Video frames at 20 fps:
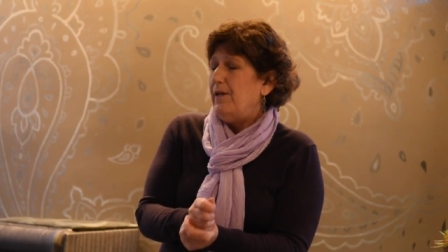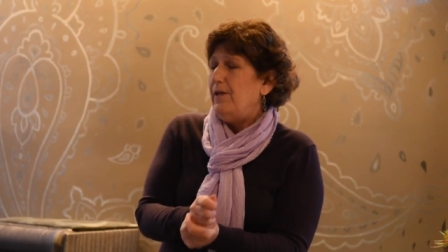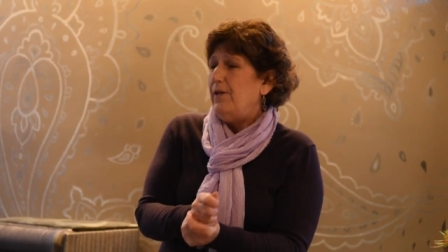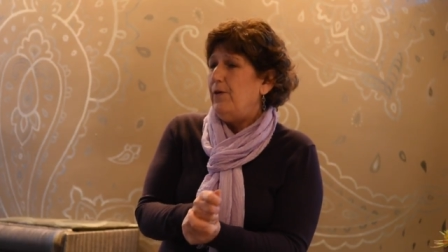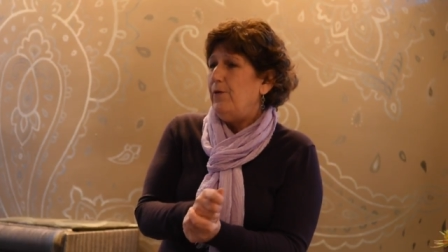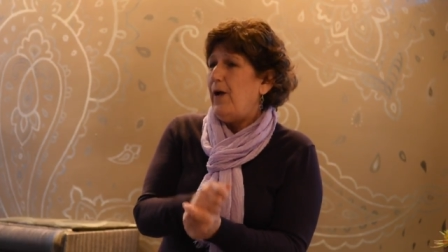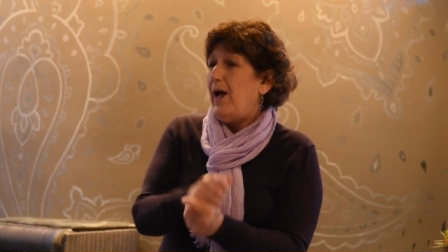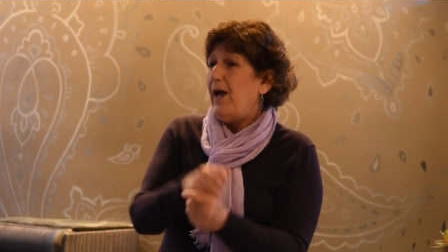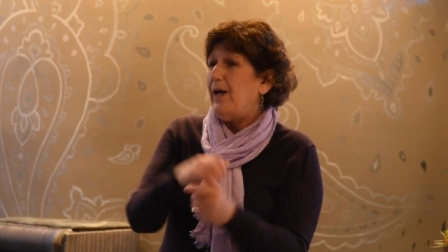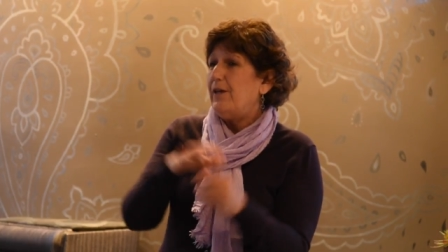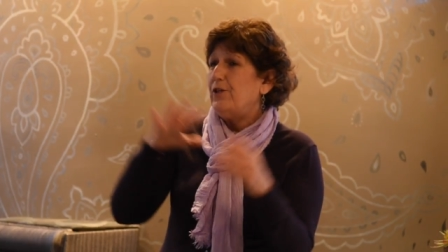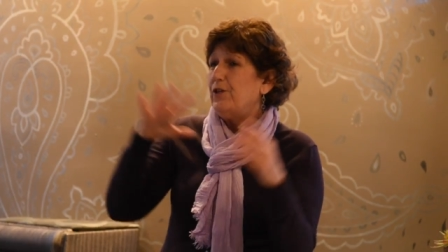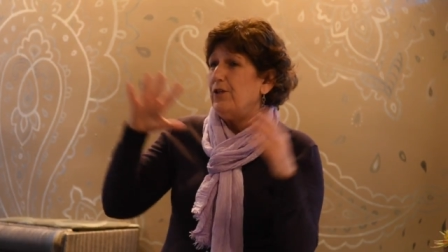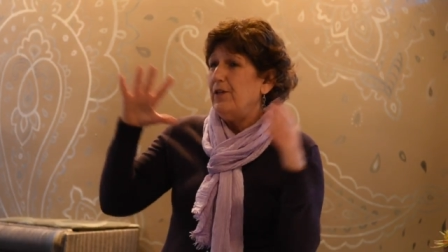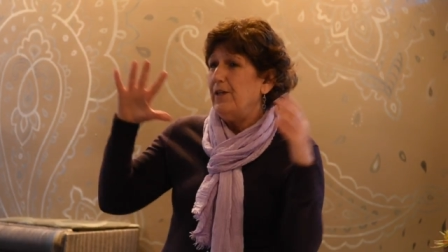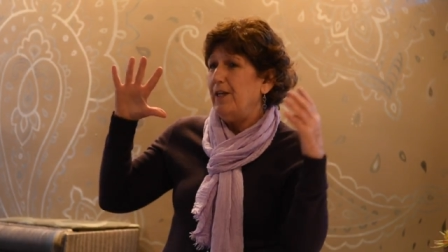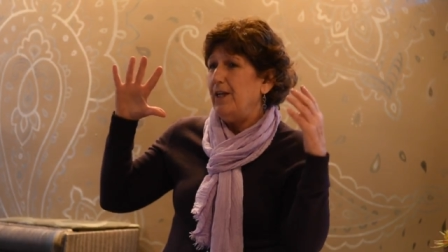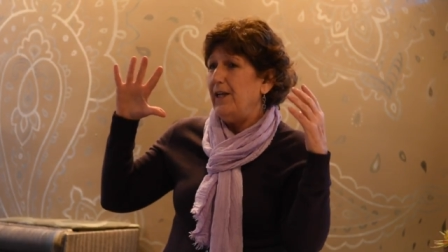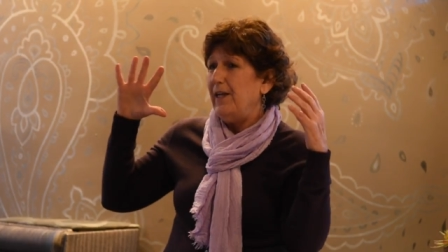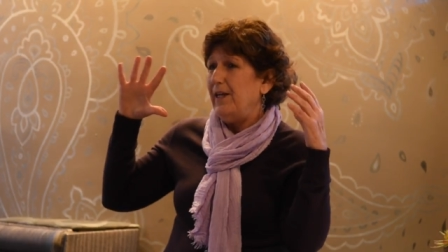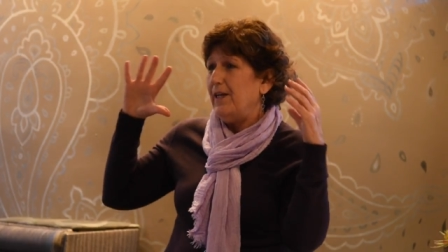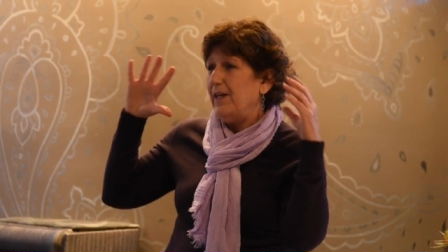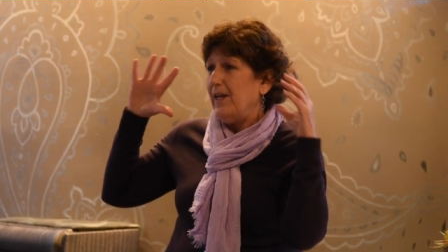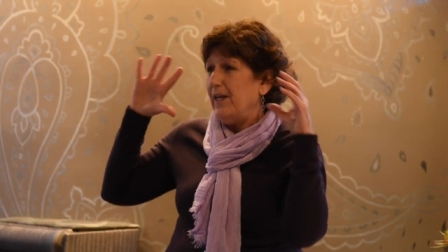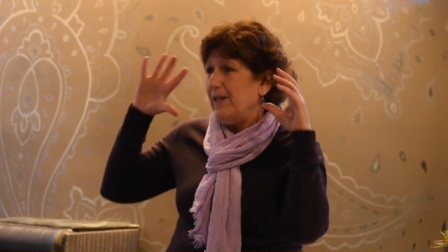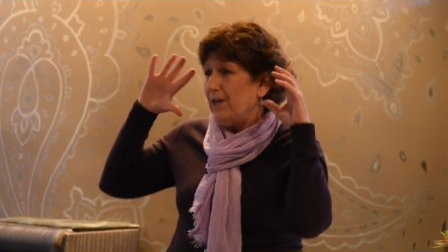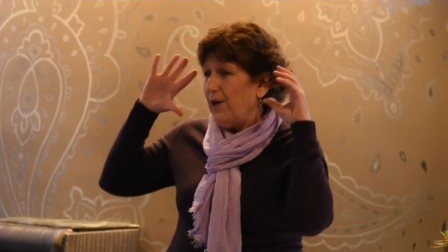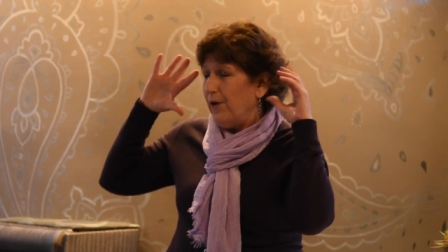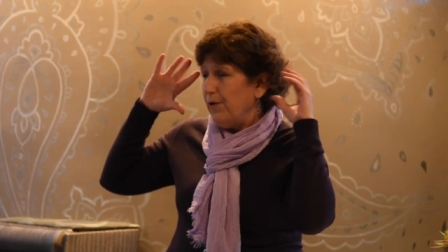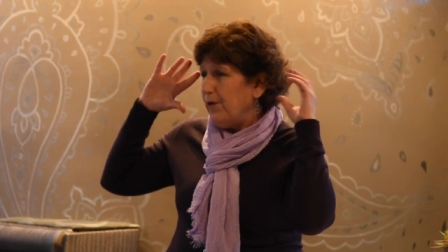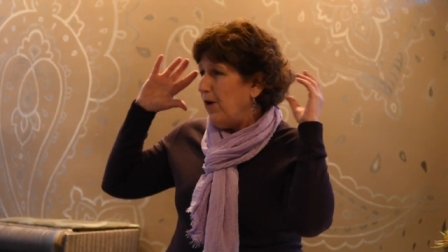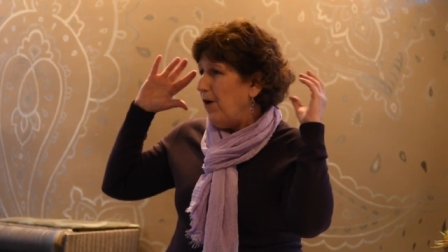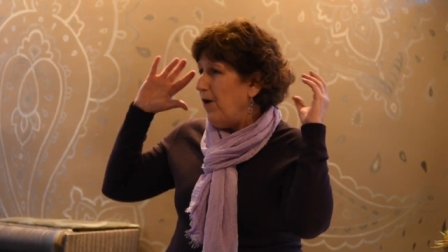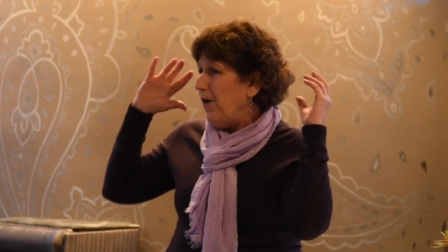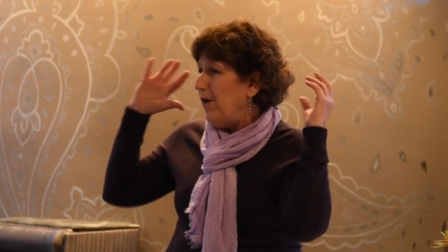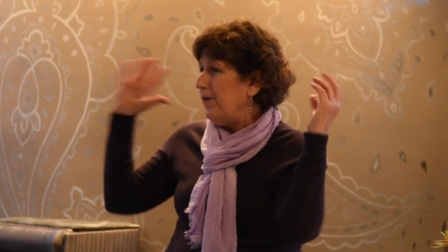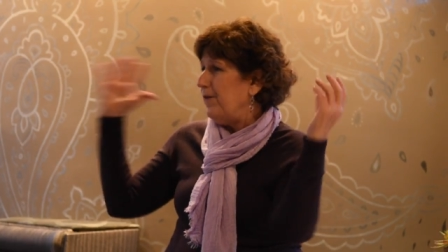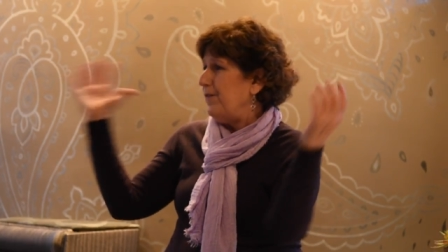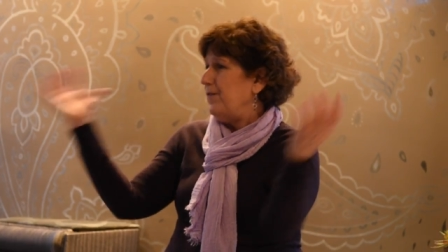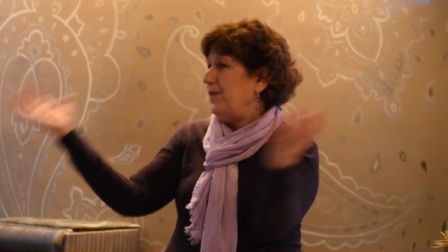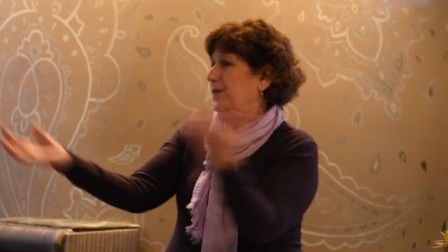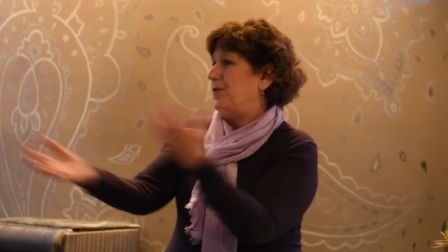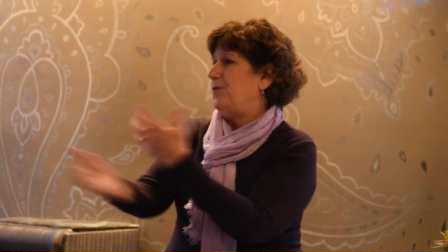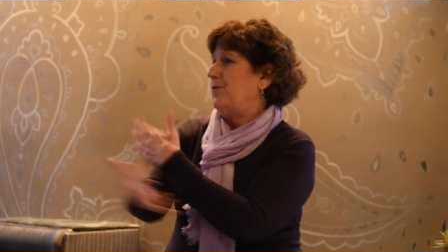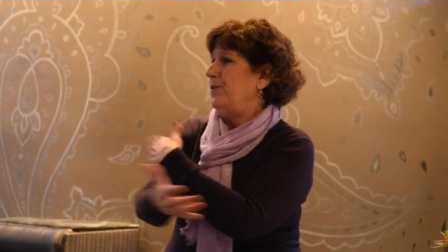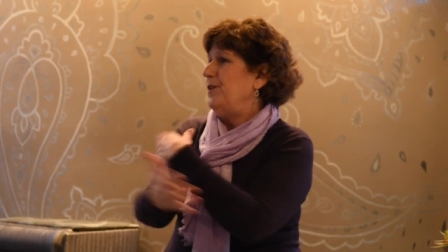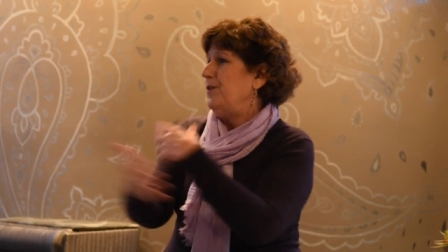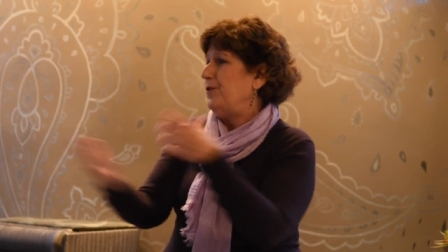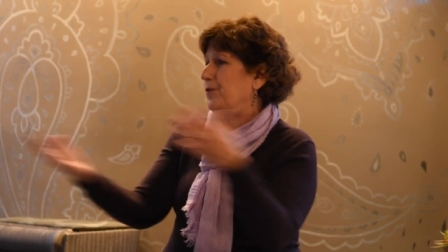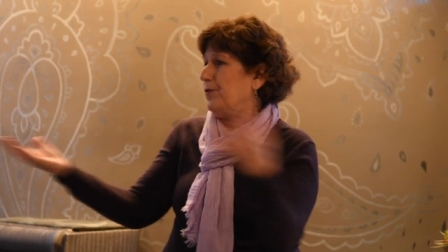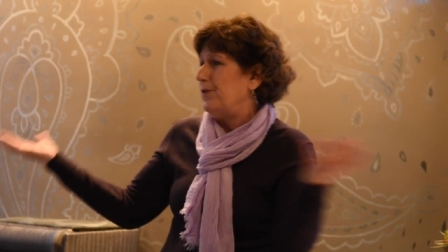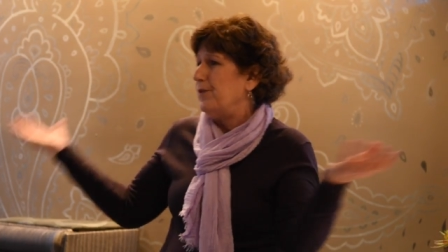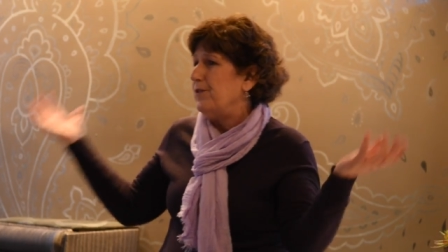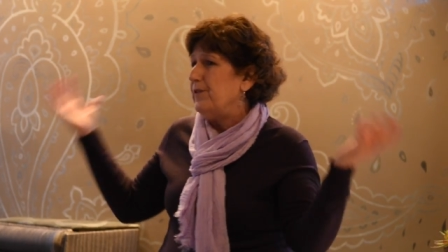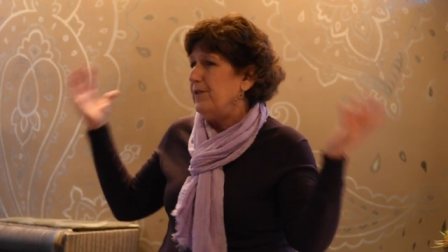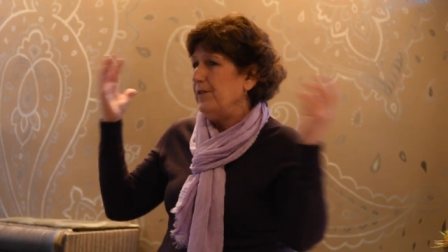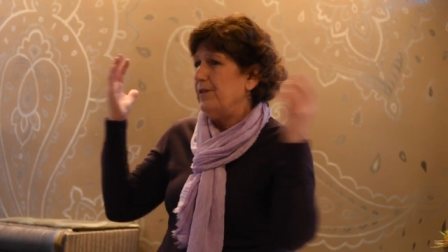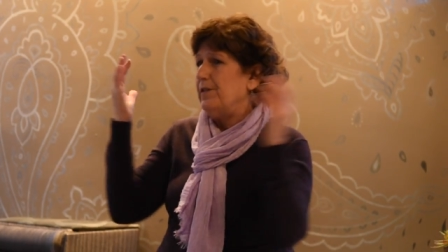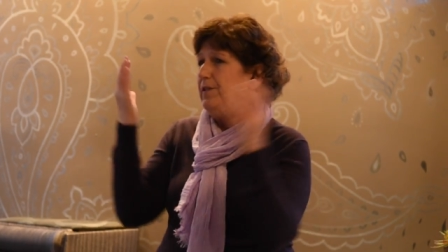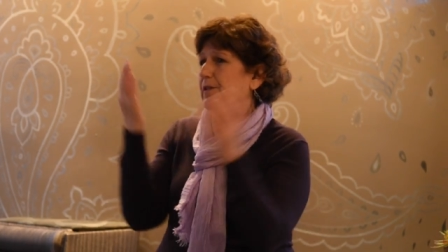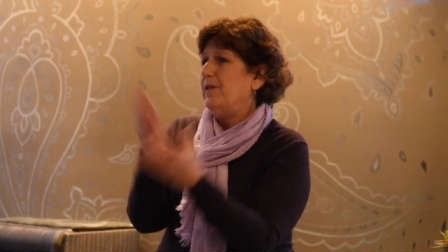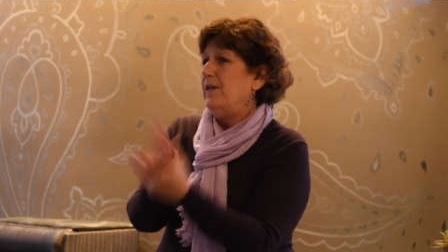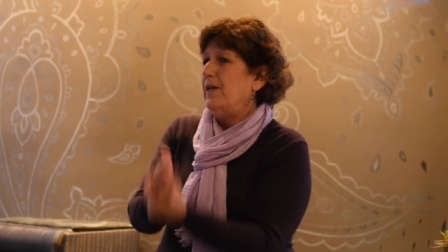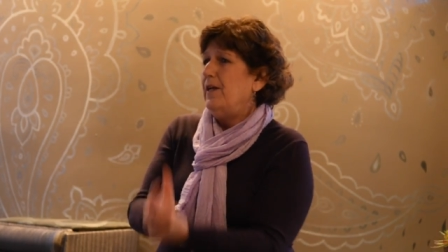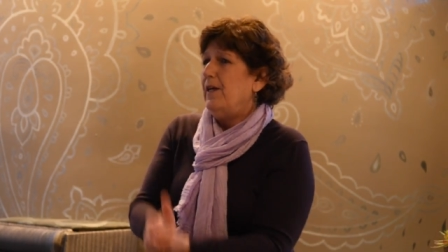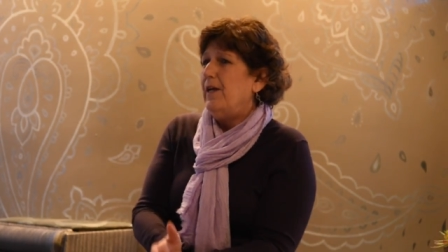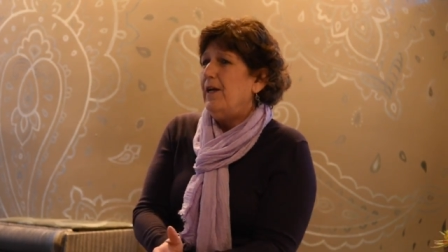you actually can go to all of these resources